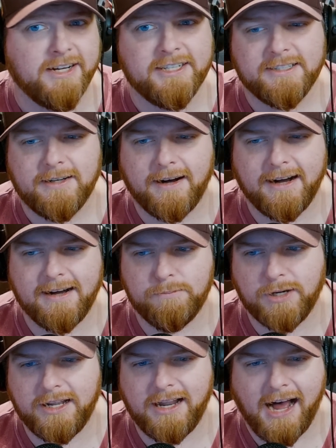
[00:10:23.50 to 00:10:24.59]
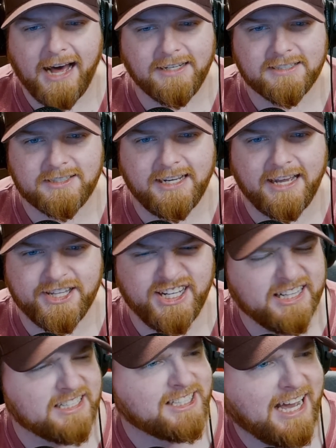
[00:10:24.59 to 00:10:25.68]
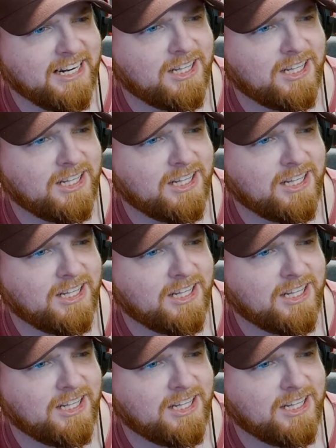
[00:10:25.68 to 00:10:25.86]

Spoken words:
But honestly, I think that's kind